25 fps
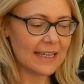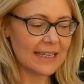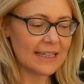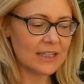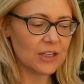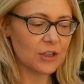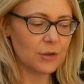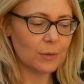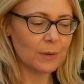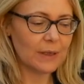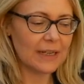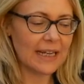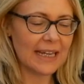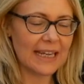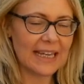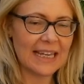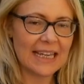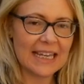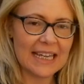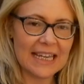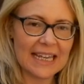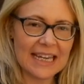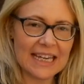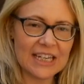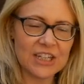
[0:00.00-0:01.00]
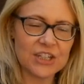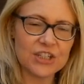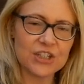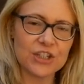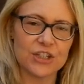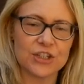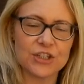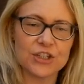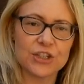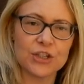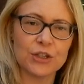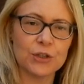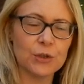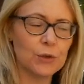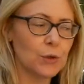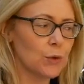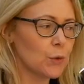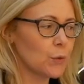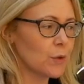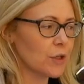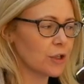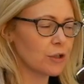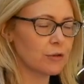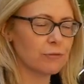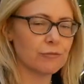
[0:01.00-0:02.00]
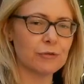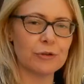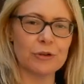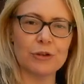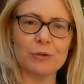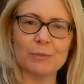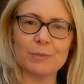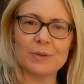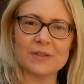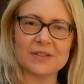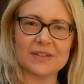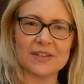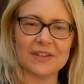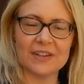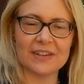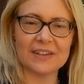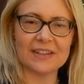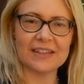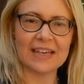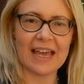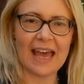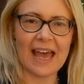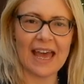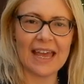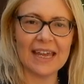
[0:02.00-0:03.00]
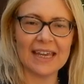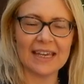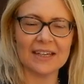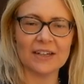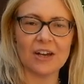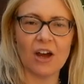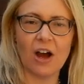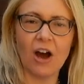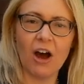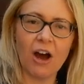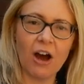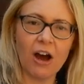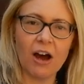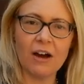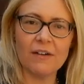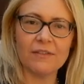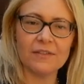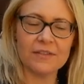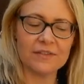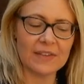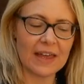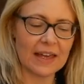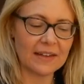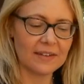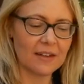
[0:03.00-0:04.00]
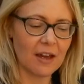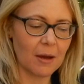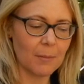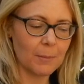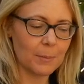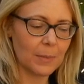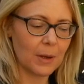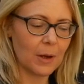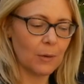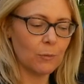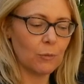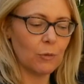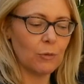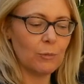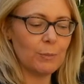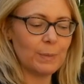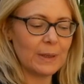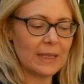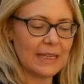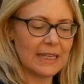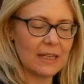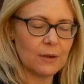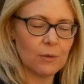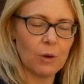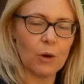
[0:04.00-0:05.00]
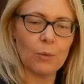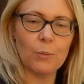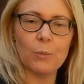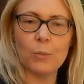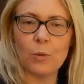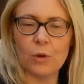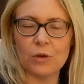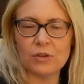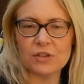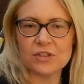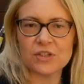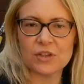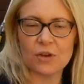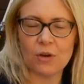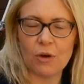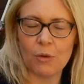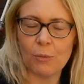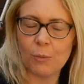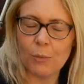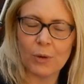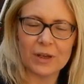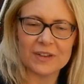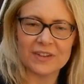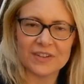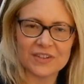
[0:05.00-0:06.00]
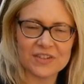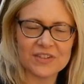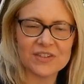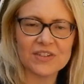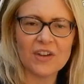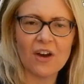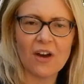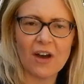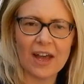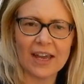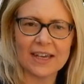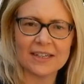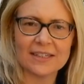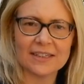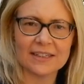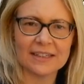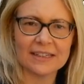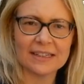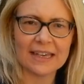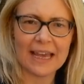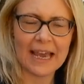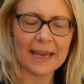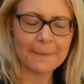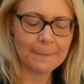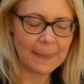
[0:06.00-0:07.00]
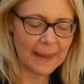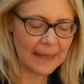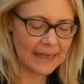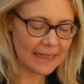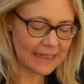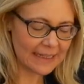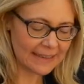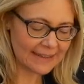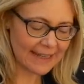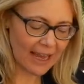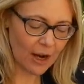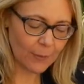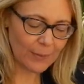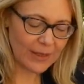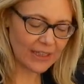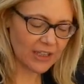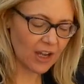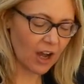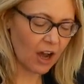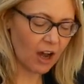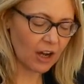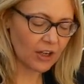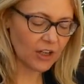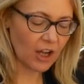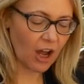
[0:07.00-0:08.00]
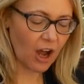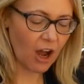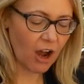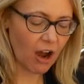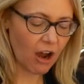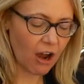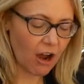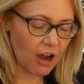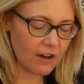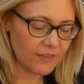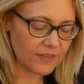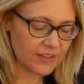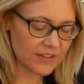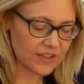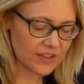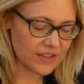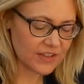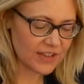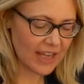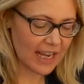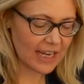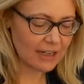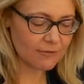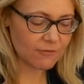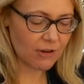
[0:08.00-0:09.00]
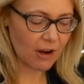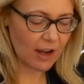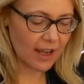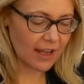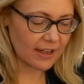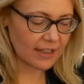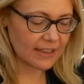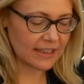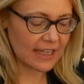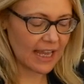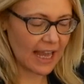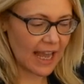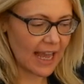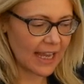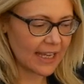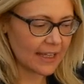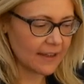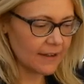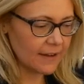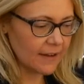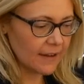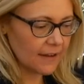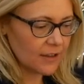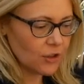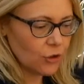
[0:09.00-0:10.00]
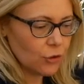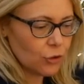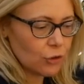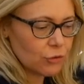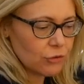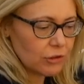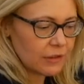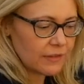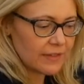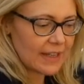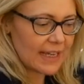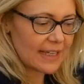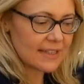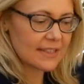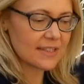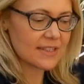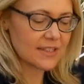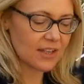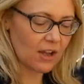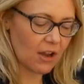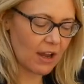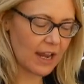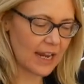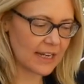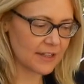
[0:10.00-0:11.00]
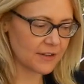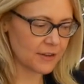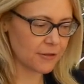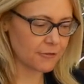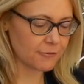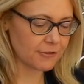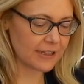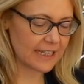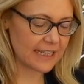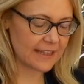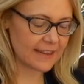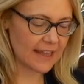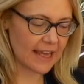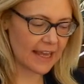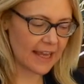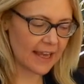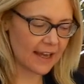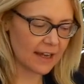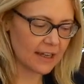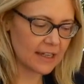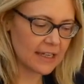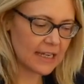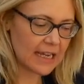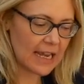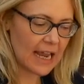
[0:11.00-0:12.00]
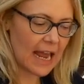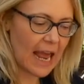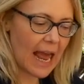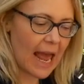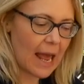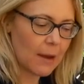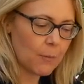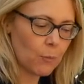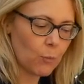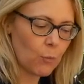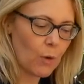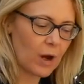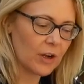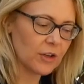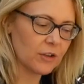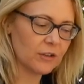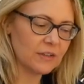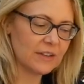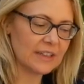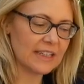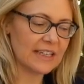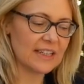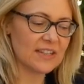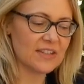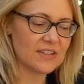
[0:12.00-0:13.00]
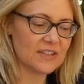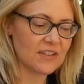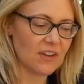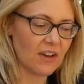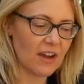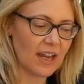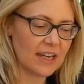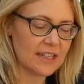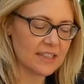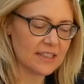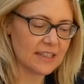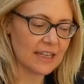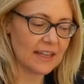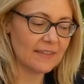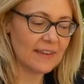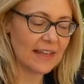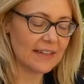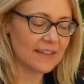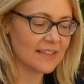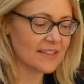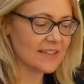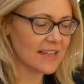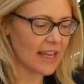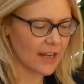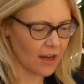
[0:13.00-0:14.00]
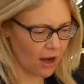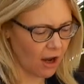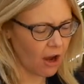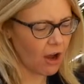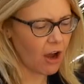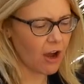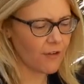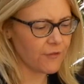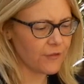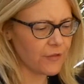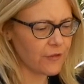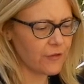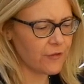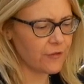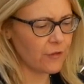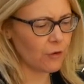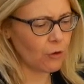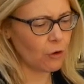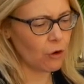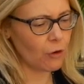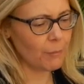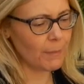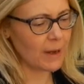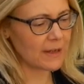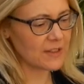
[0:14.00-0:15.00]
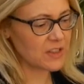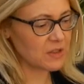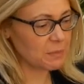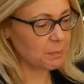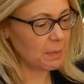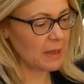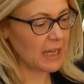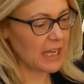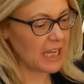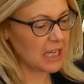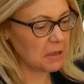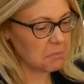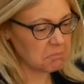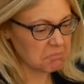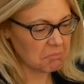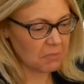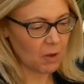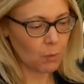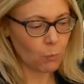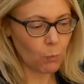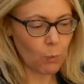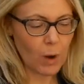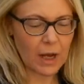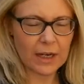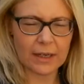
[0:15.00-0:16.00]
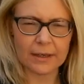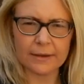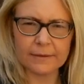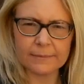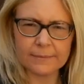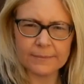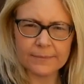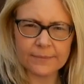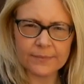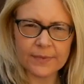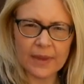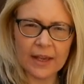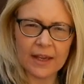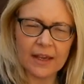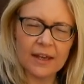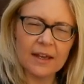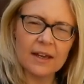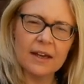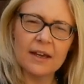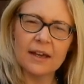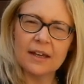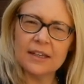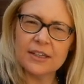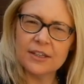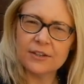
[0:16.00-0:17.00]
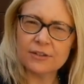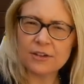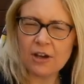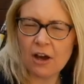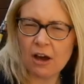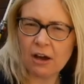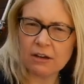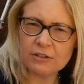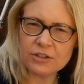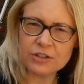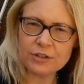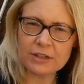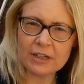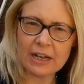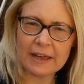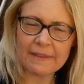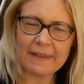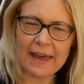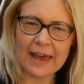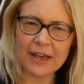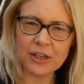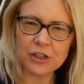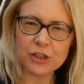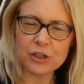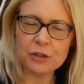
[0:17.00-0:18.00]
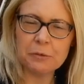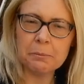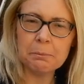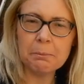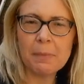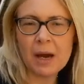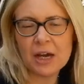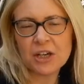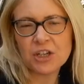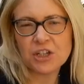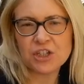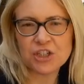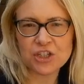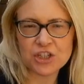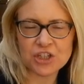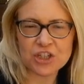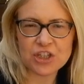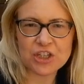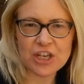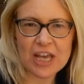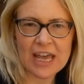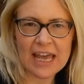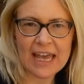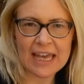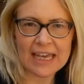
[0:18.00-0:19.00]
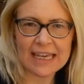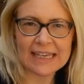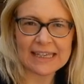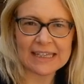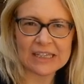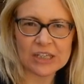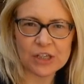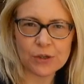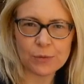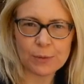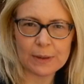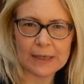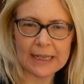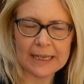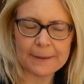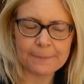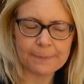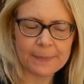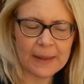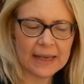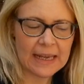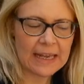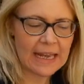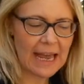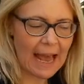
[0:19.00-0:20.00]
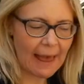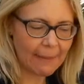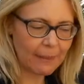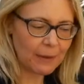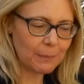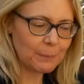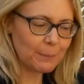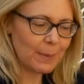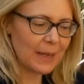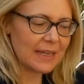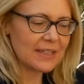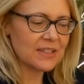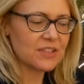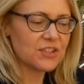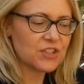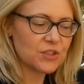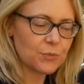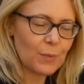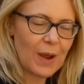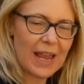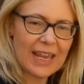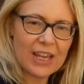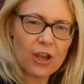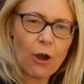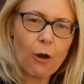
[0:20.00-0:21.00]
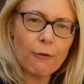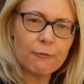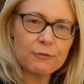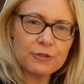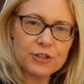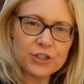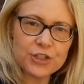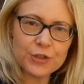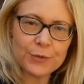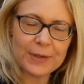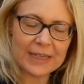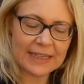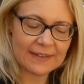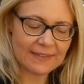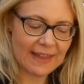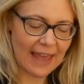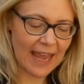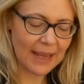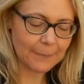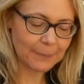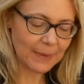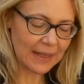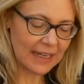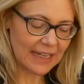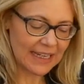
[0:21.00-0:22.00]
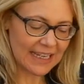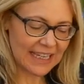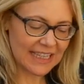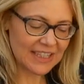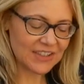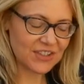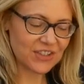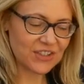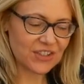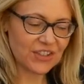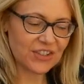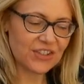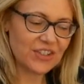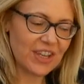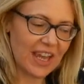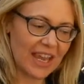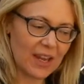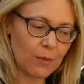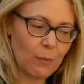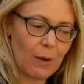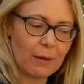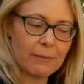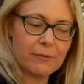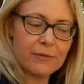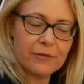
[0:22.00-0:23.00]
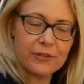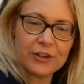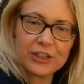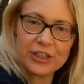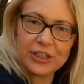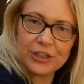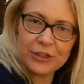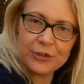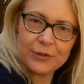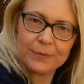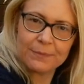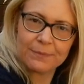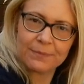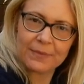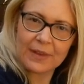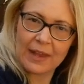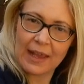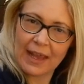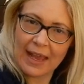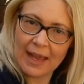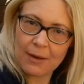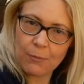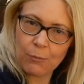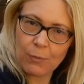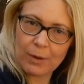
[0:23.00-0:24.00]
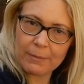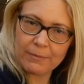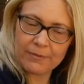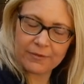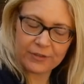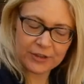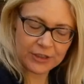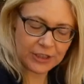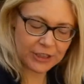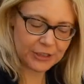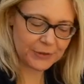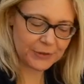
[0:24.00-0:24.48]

equally into two groups, okay? And half of that number will be on what's on one side, okay? Now we can't halve and say, right, okay, you're on that side, three there, and one on this side. And then say half of four must be one. You can't do it like that. You must share equally. And the best way of doing that is to say one for you and one for